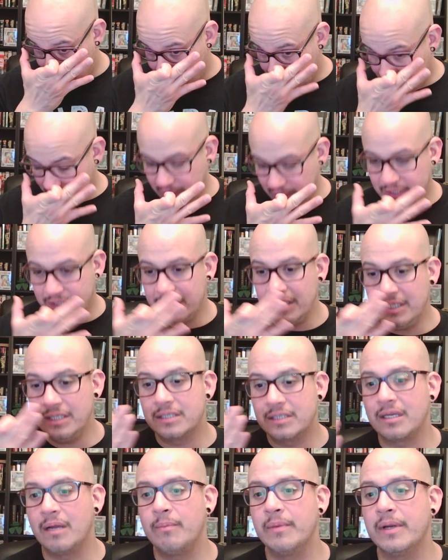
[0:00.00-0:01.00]
To see
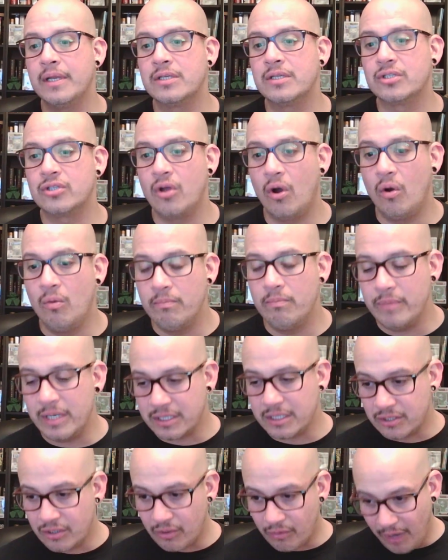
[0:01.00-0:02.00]
somebody so
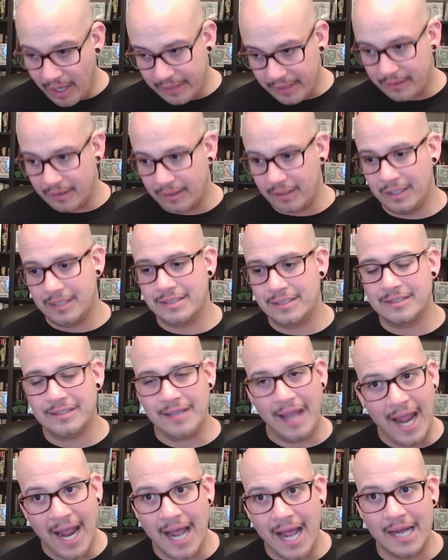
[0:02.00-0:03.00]
misdirected, it's
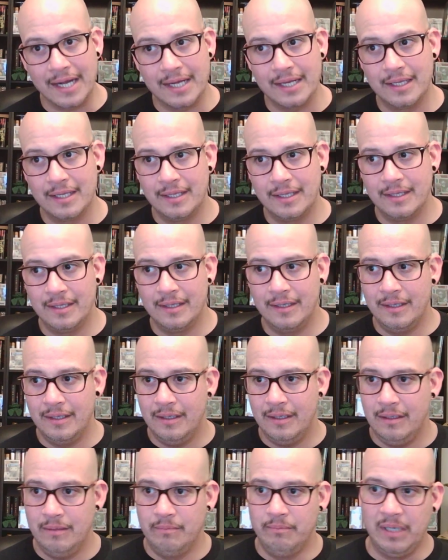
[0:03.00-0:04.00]
sad,
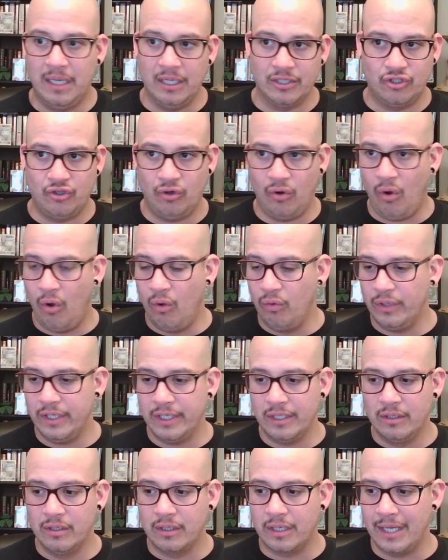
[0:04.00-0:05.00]
because you're only
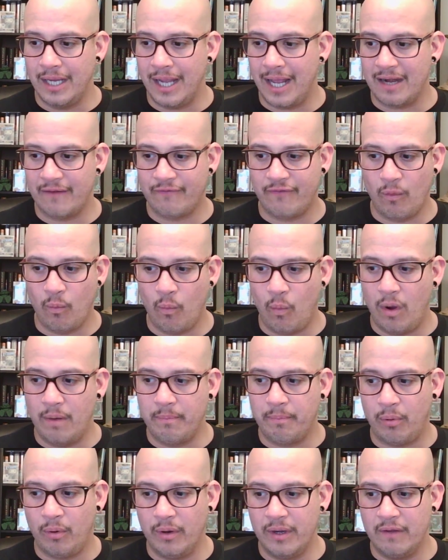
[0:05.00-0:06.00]
looking at it from one
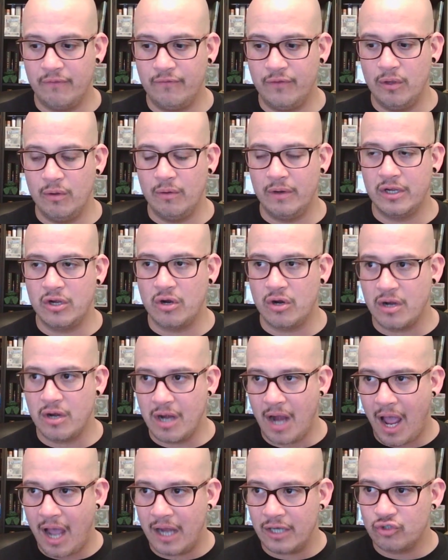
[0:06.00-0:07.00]
point of view and you're
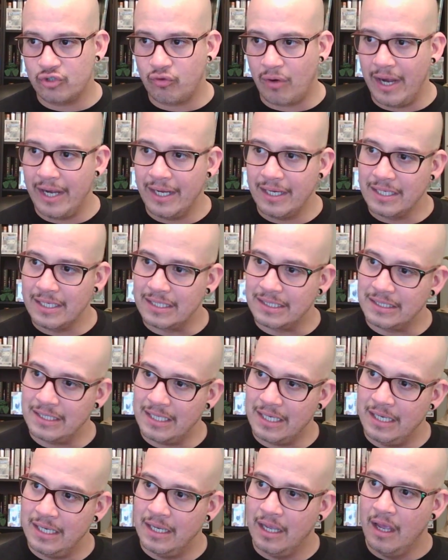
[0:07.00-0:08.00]
not trying to
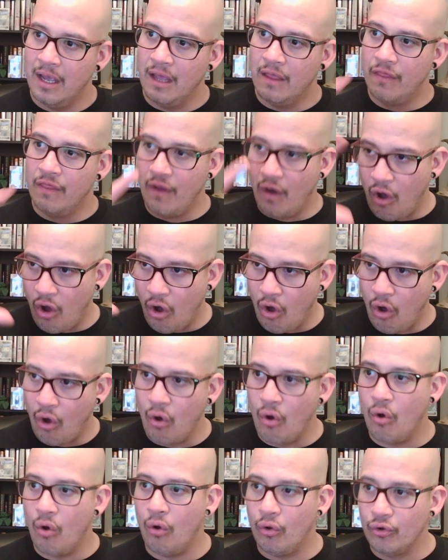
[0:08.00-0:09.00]
see the
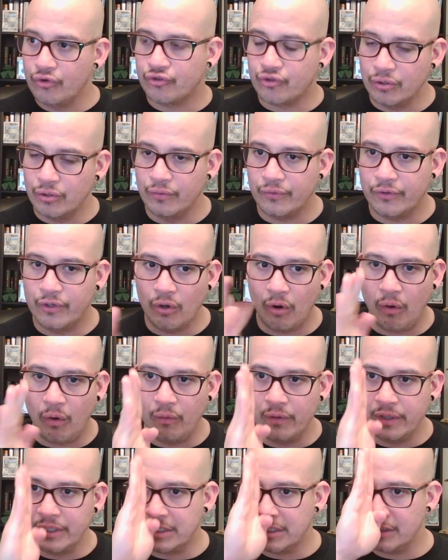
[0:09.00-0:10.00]
whole truth. You're
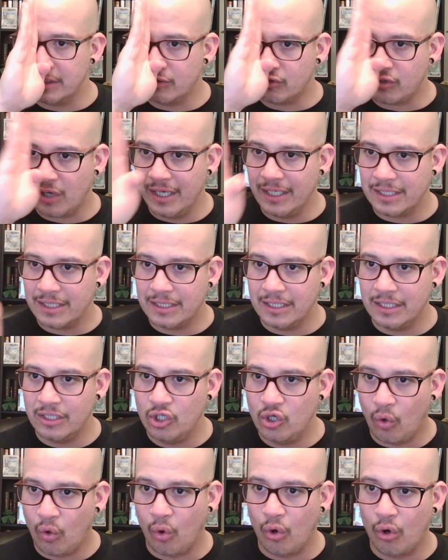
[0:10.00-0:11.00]
only see, trying to see
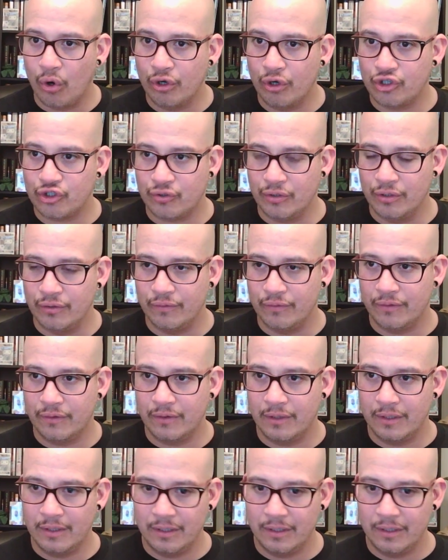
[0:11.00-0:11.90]
your truth.